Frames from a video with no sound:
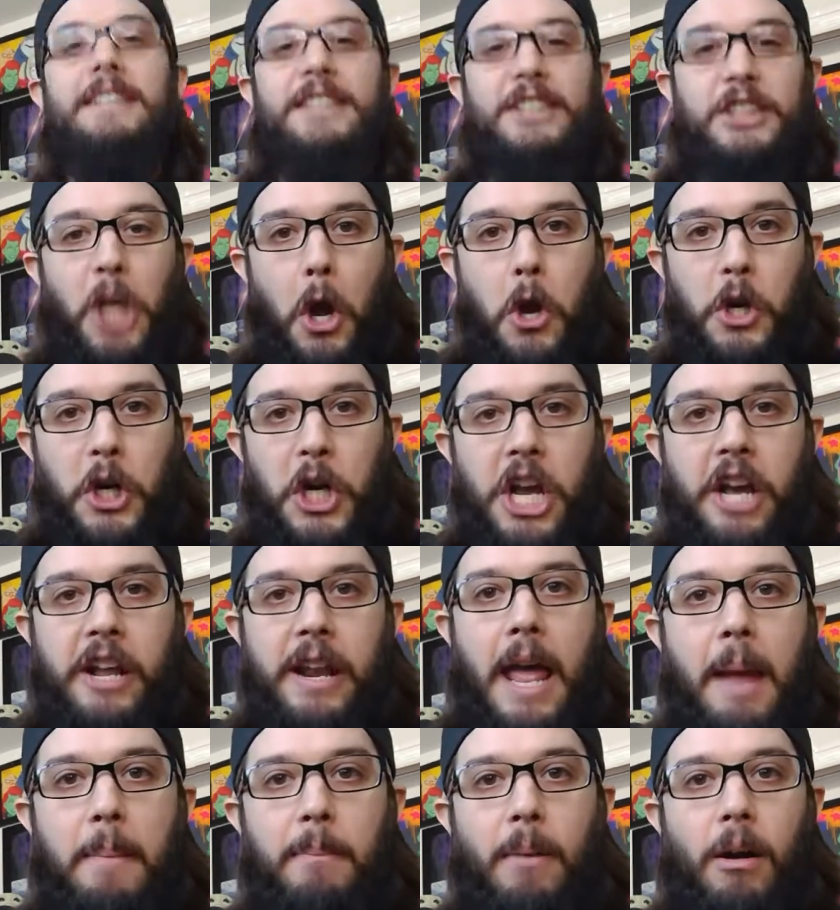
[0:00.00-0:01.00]
so
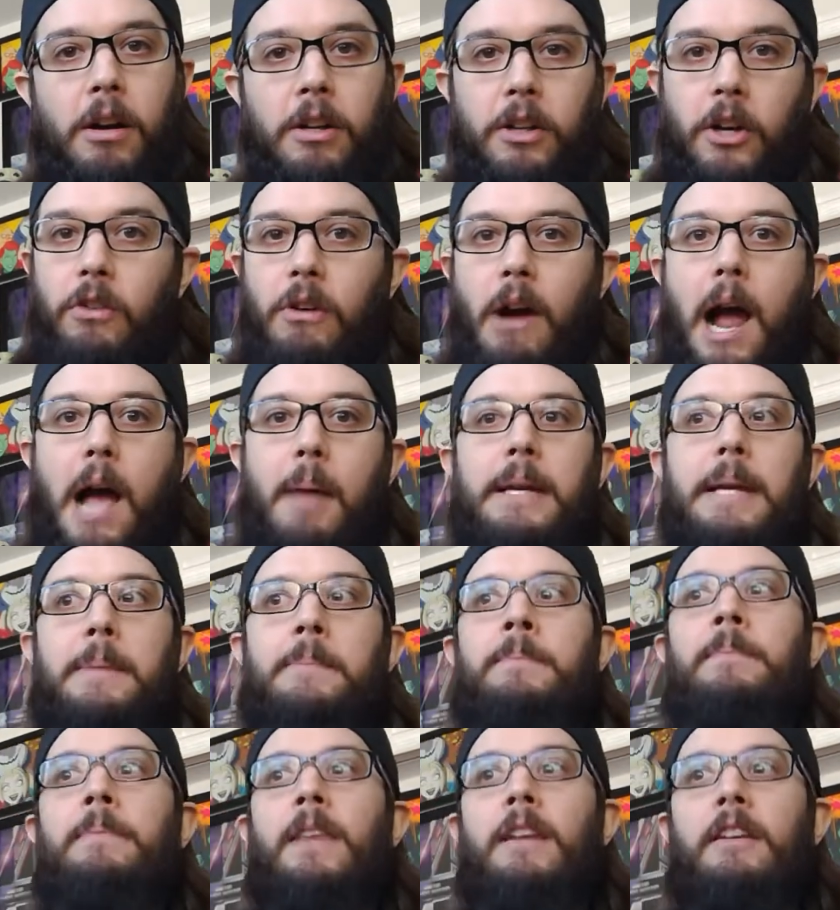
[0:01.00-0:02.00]
good. And Margot
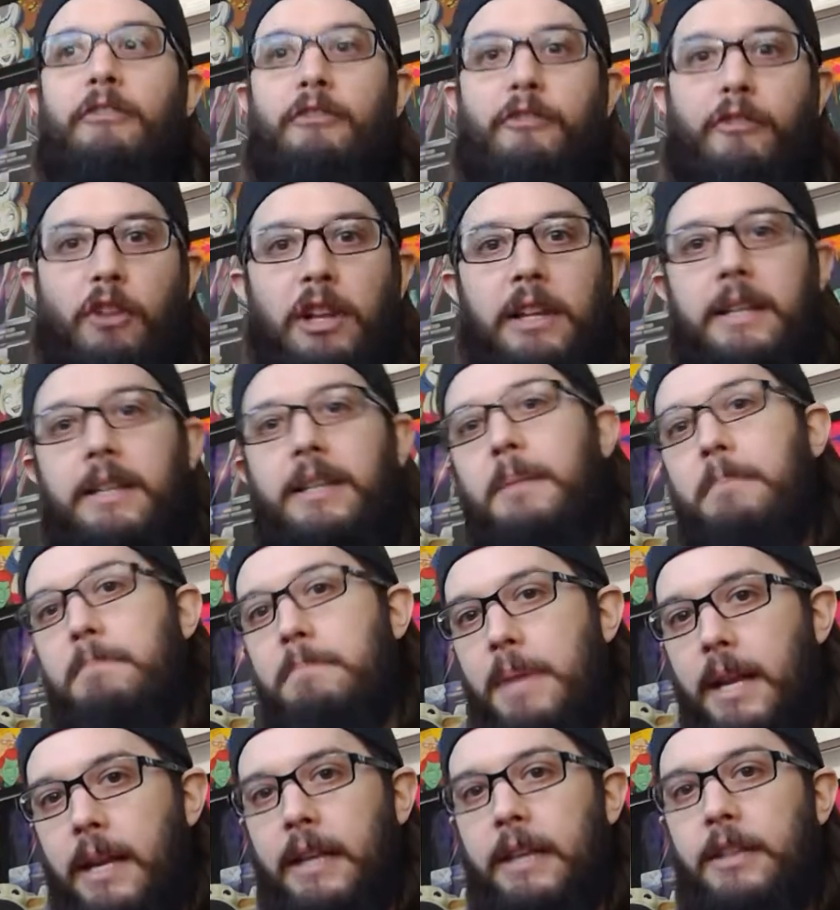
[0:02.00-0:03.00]
Robbie fully
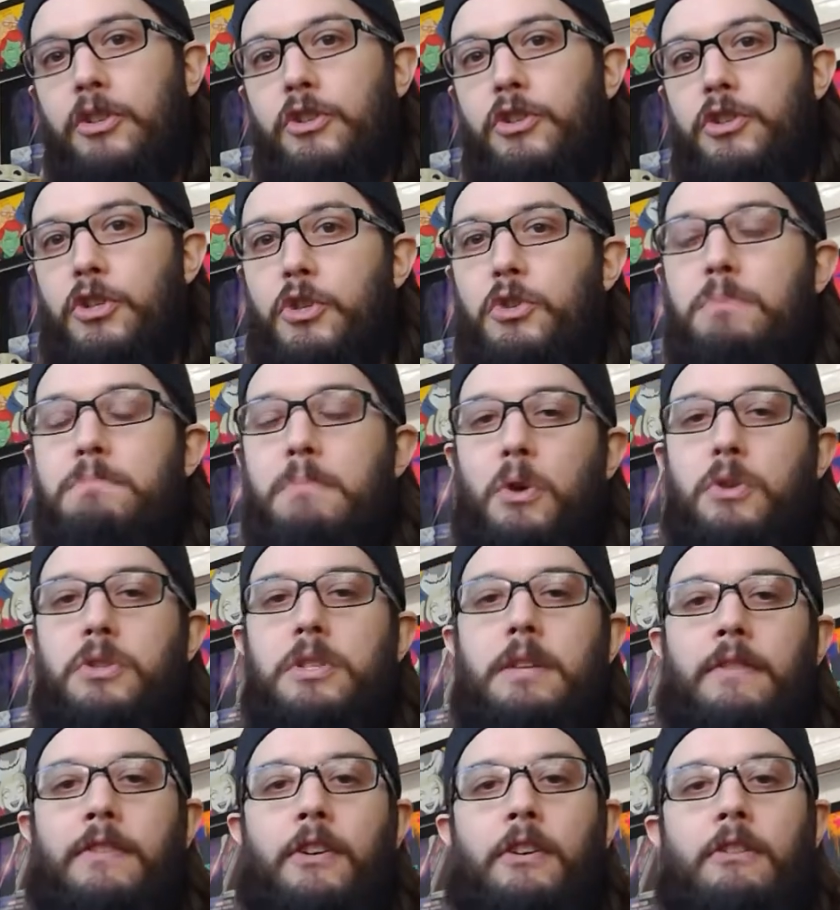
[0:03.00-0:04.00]
committing to do
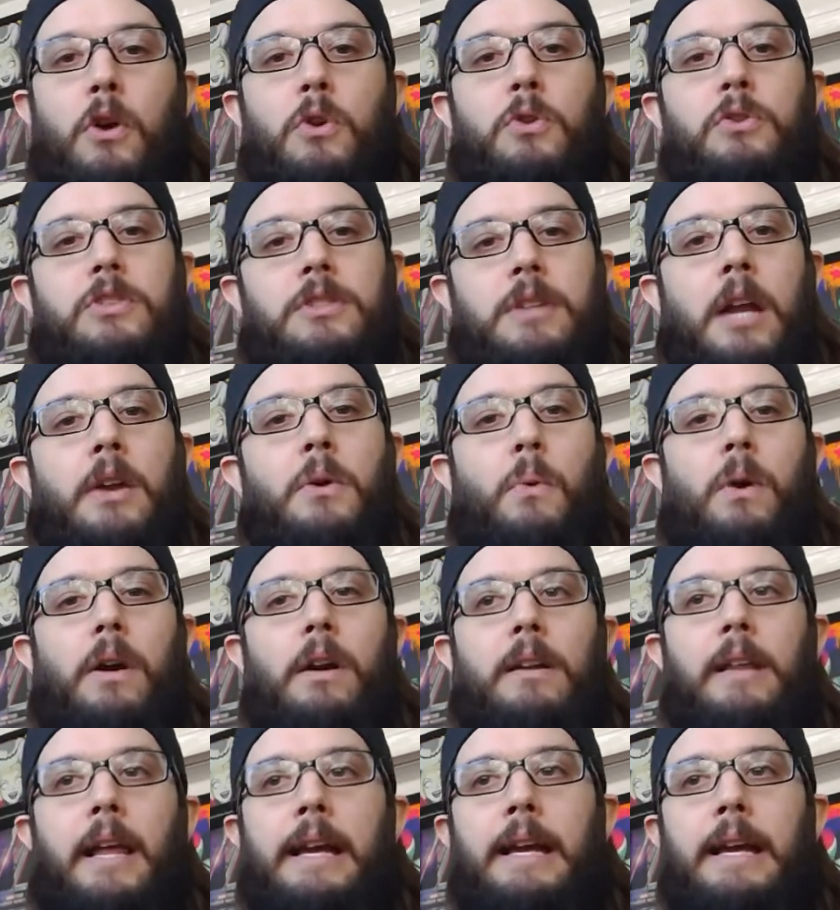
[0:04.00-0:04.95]
most of her own stunt work.